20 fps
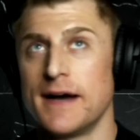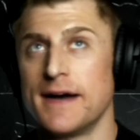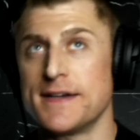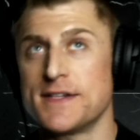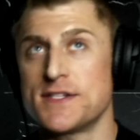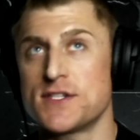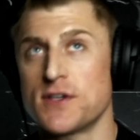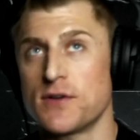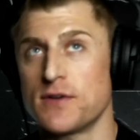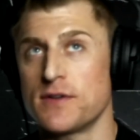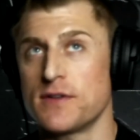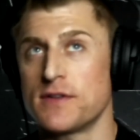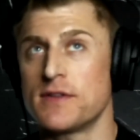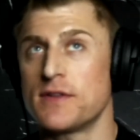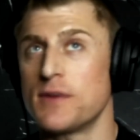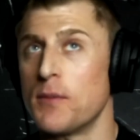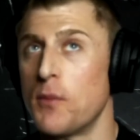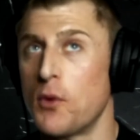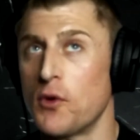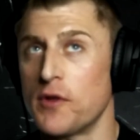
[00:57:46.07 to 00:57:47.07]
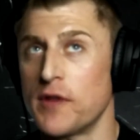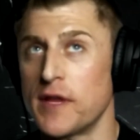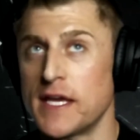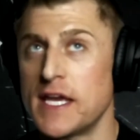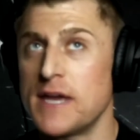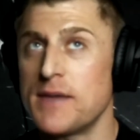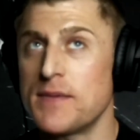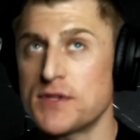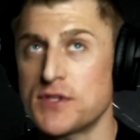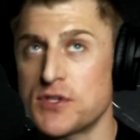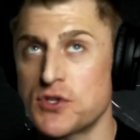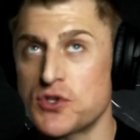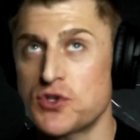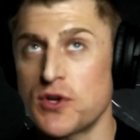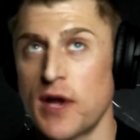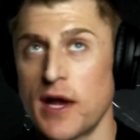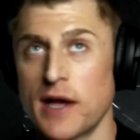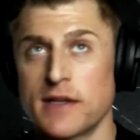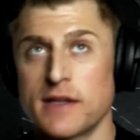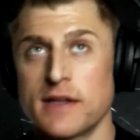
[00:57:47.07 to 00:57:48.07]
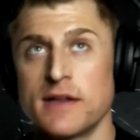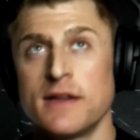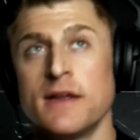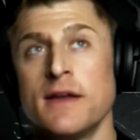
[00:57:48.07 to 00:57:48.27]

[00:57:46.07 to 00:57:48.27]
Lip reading: So the more they keep us distracted,